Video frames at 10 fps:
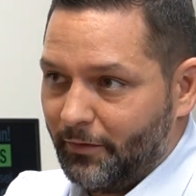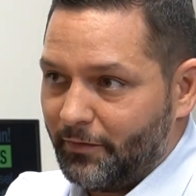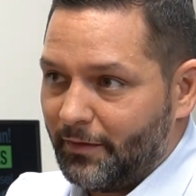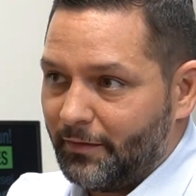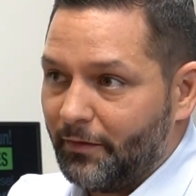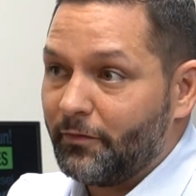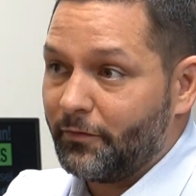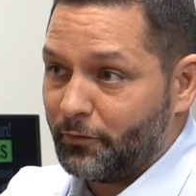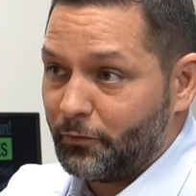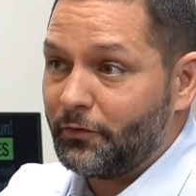over
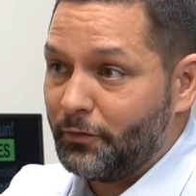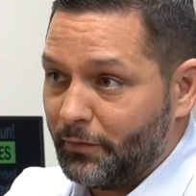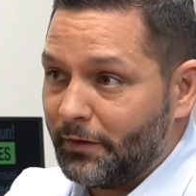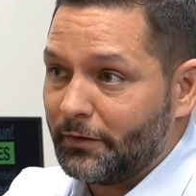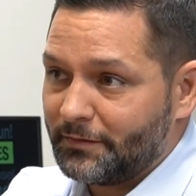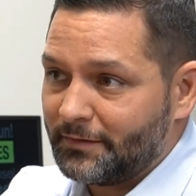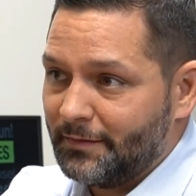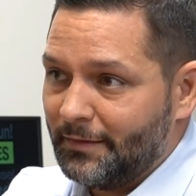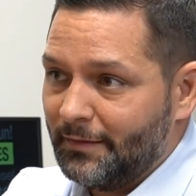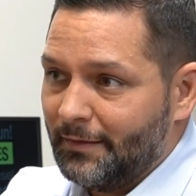the first 2 years.